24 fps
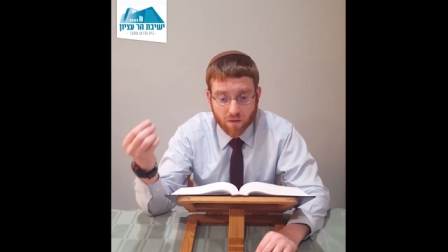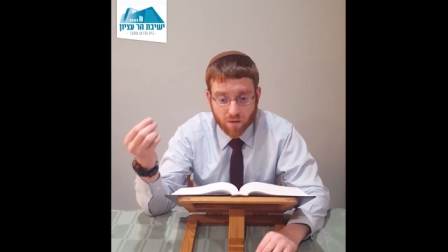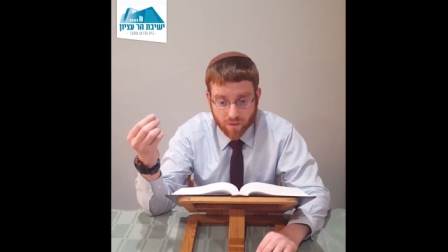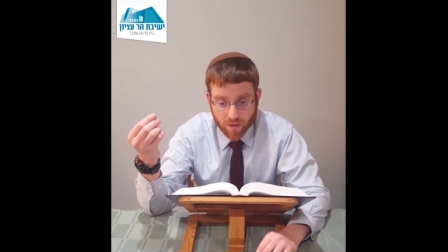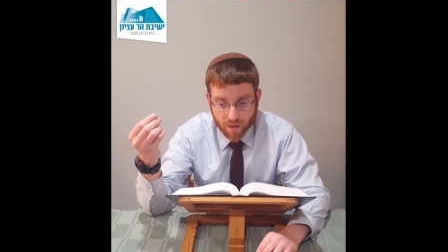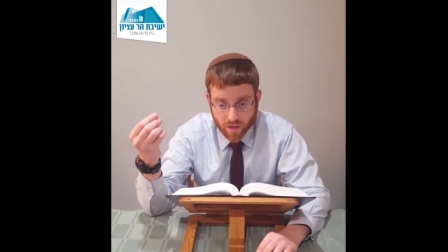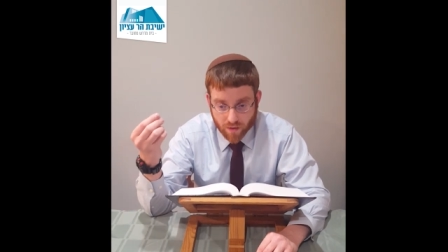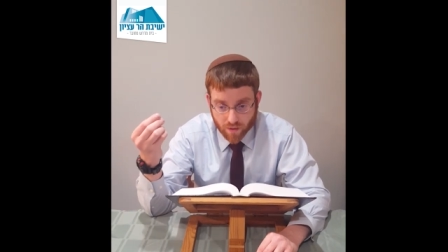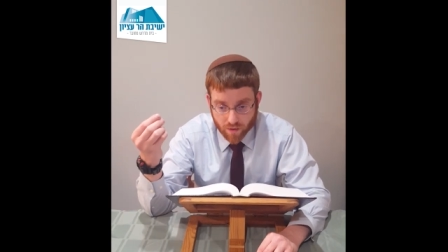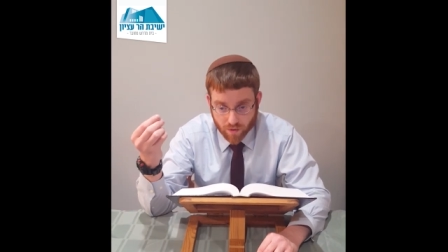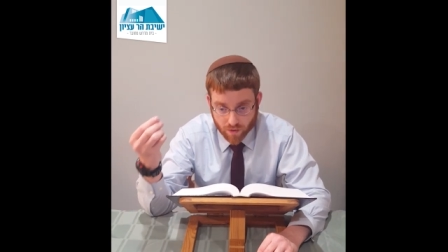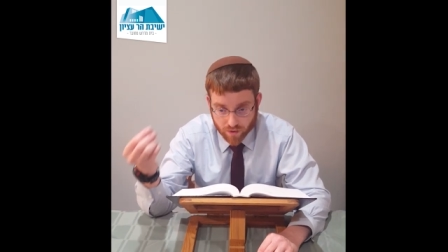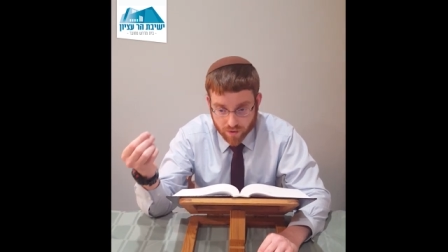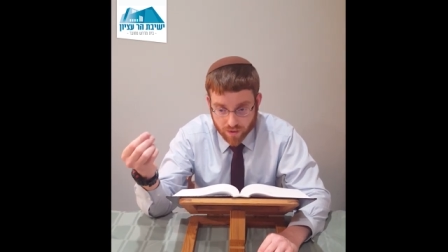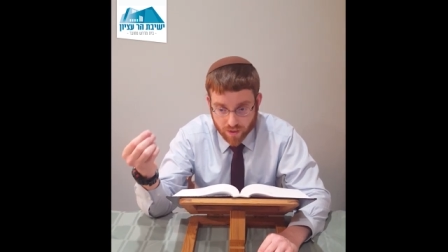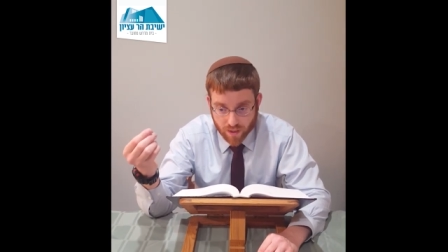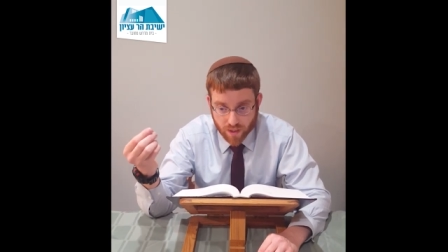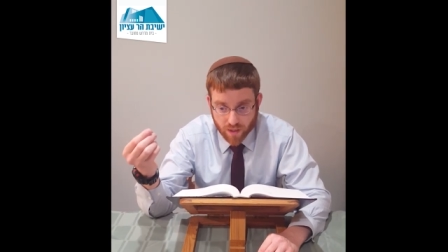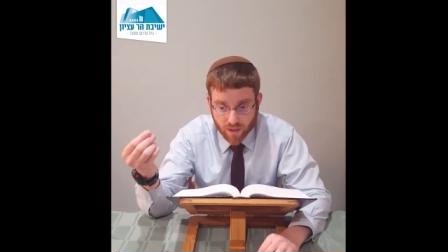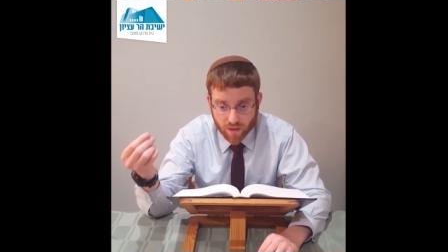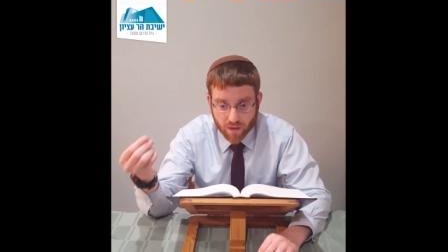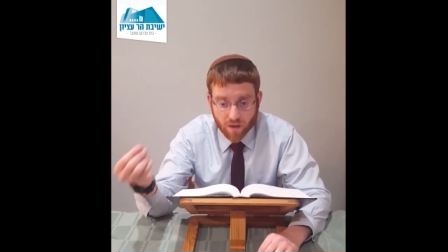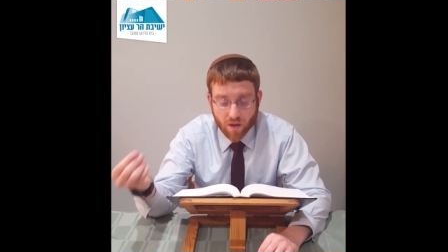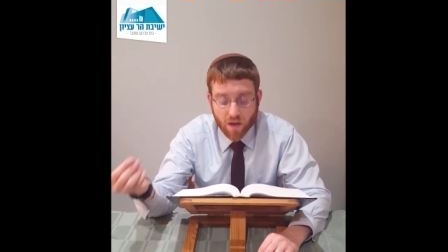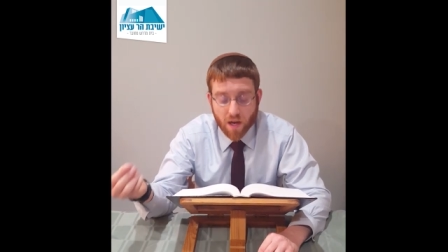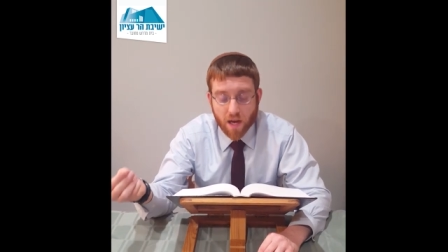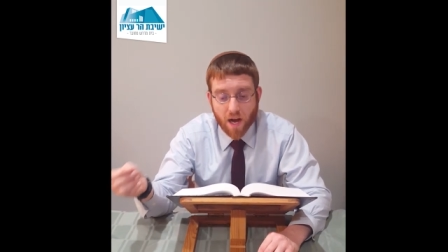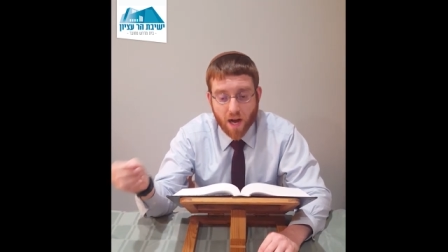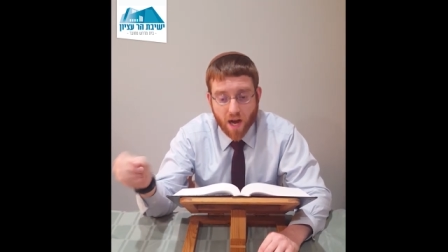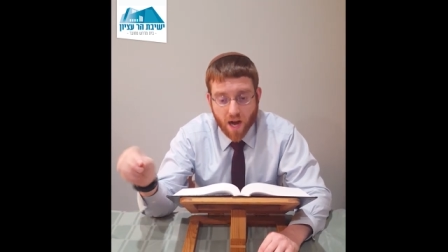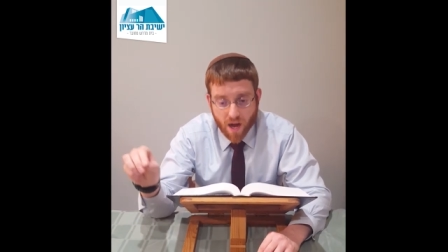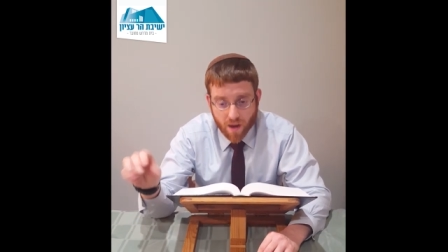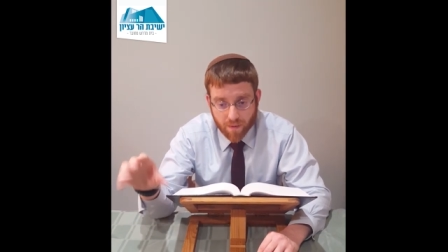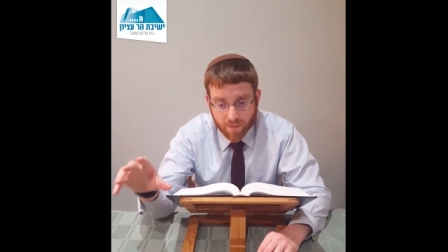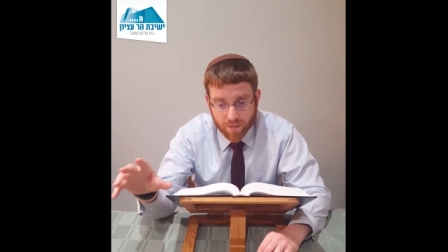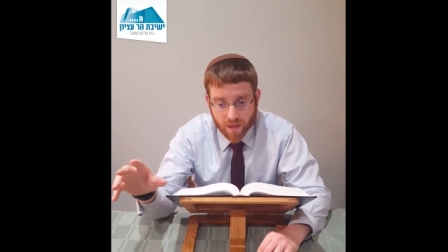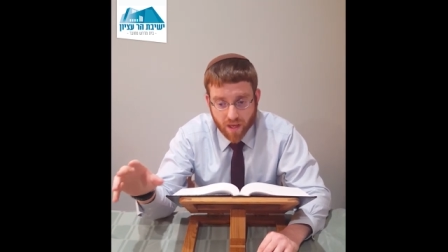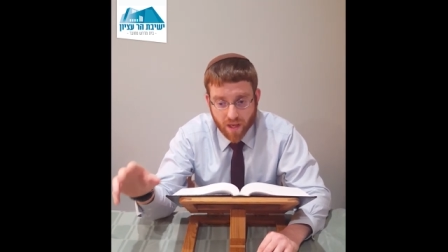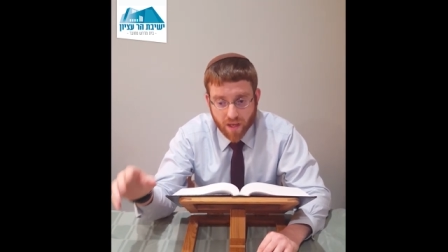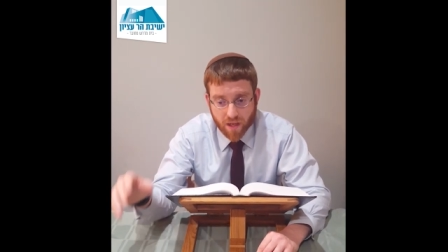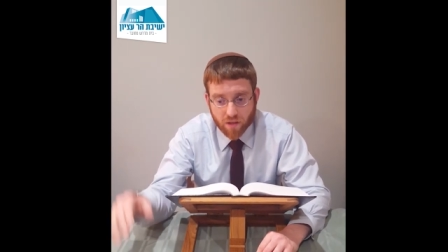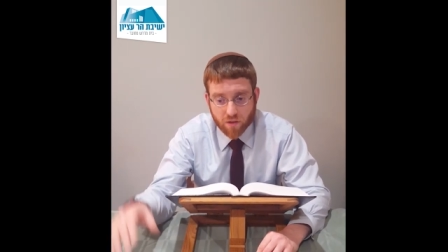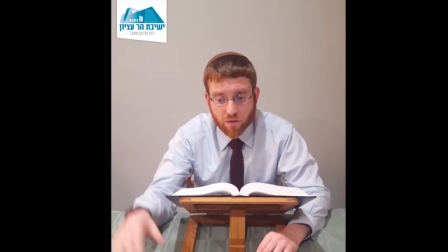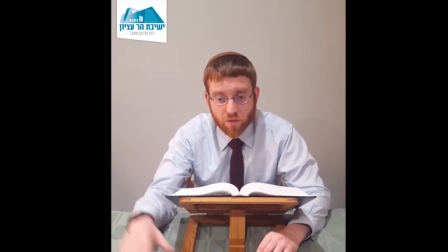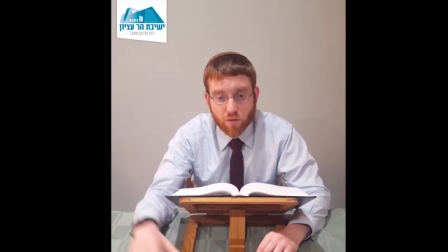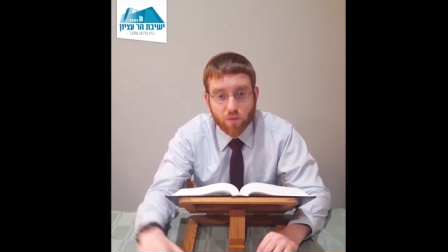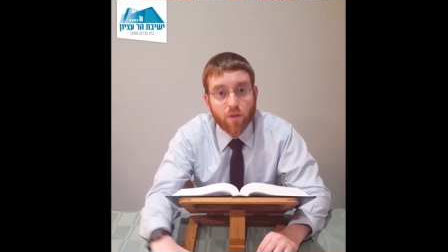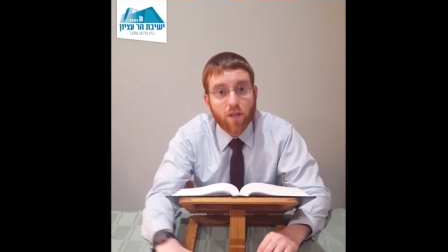right, 13,
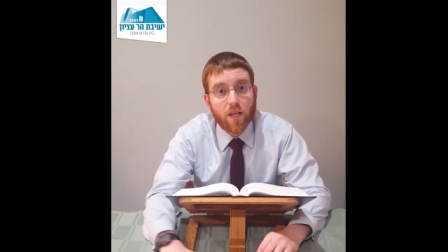obligated to